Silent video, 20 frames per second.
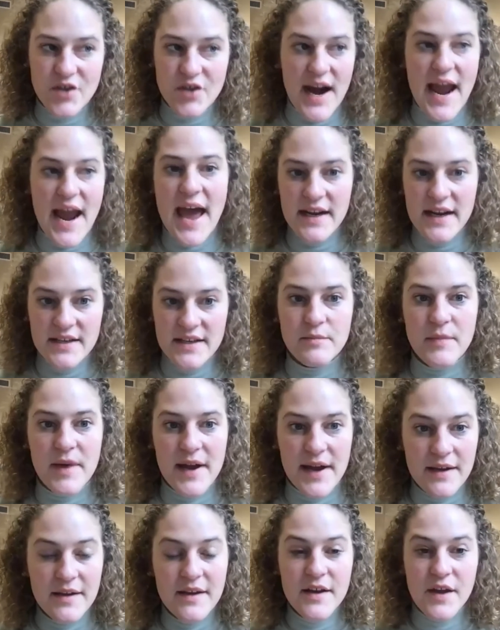adding to
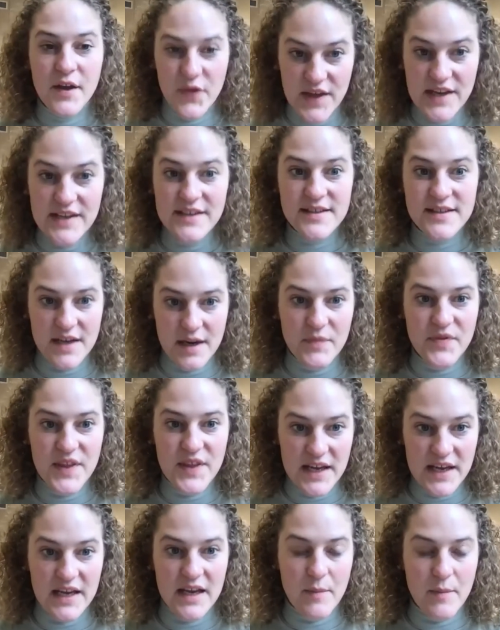my things that I'm
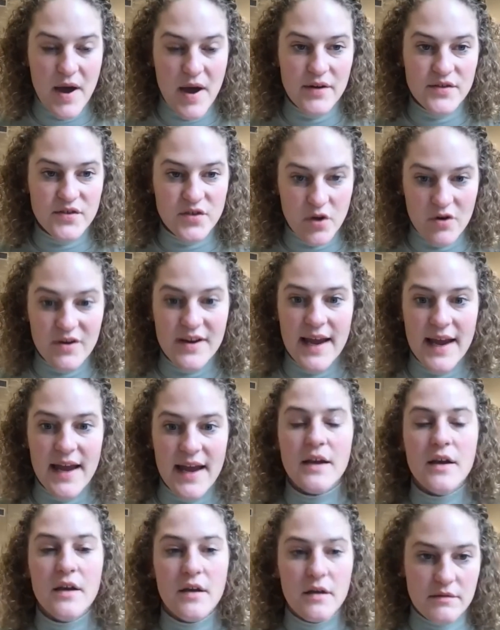thinking about is,
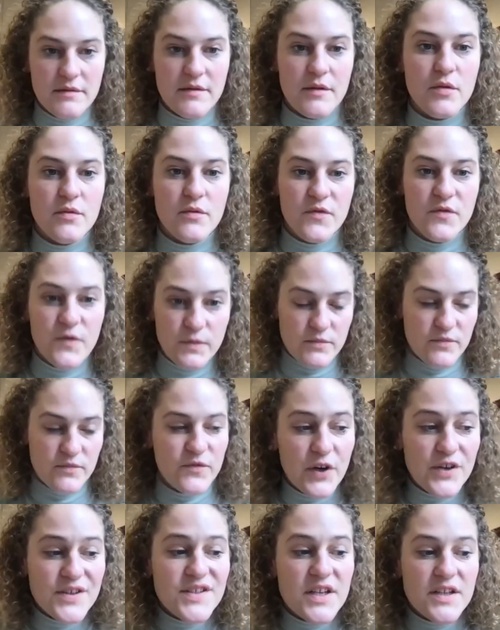okay,
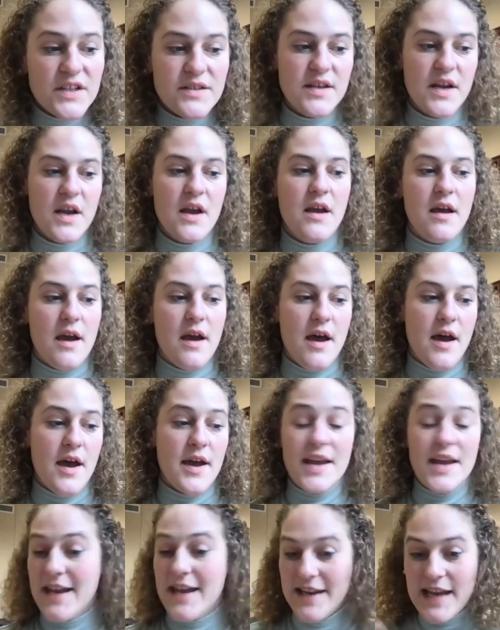first it's
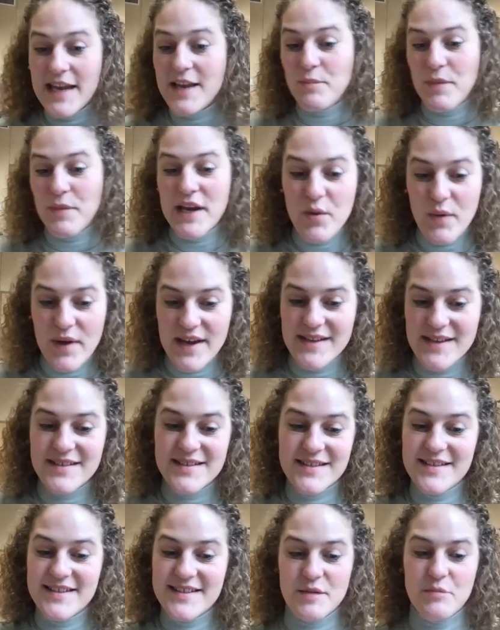in many ways
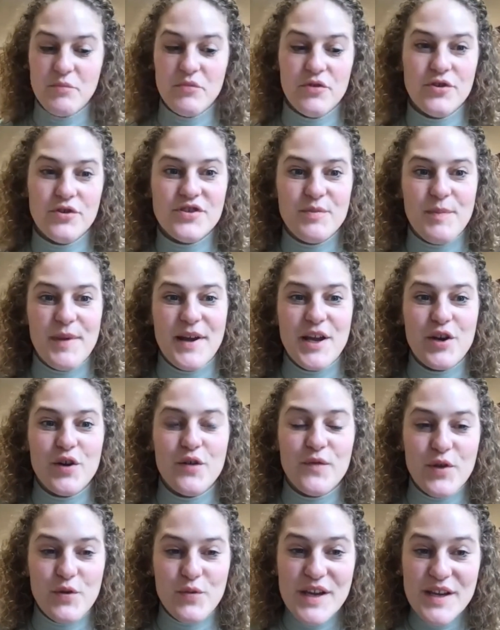similar to my
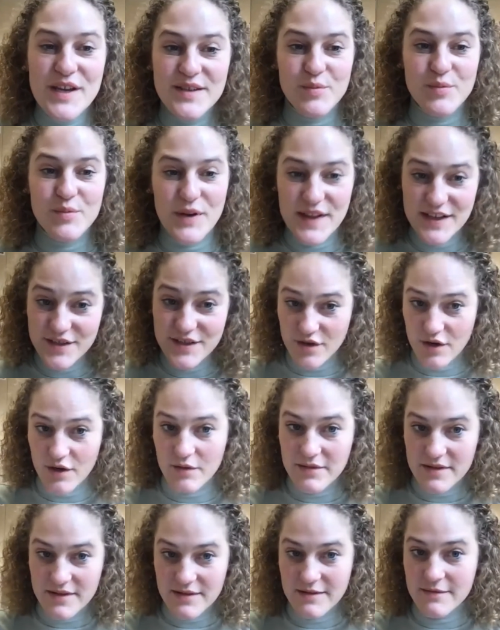interviewees where they start
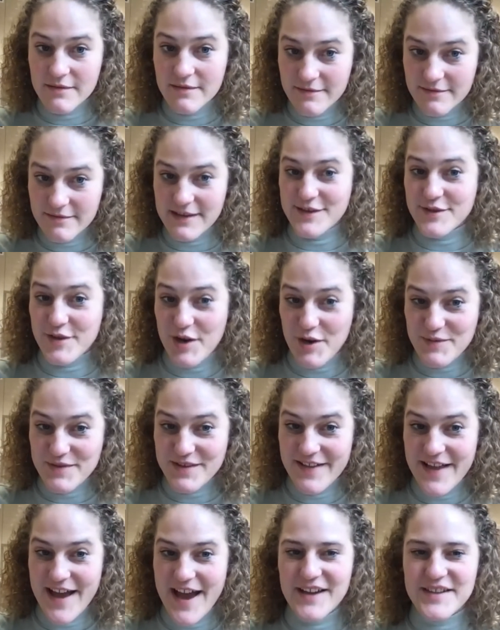with
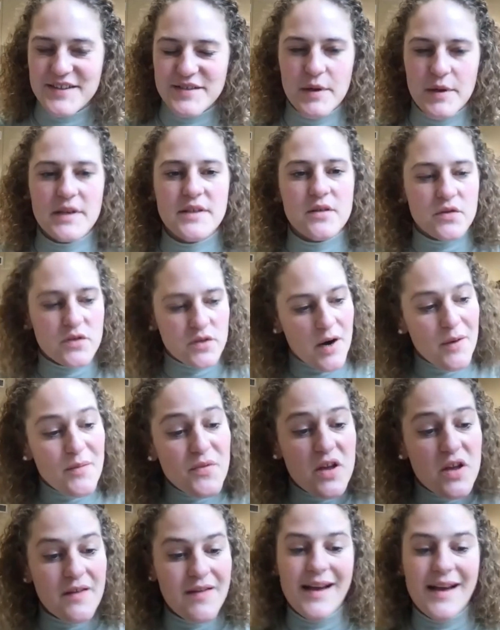class, right? So start with
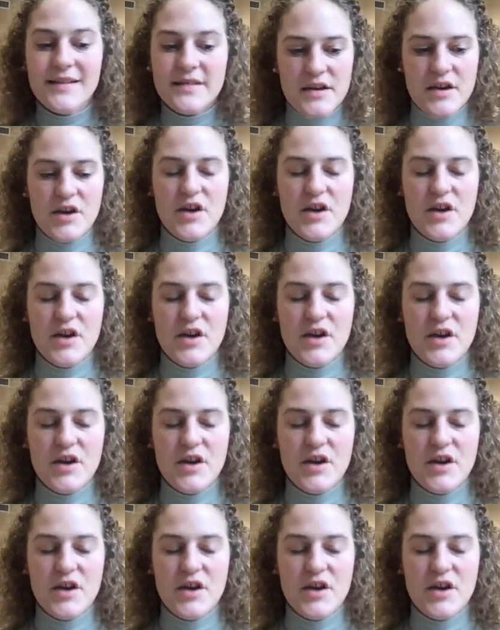the class narrative,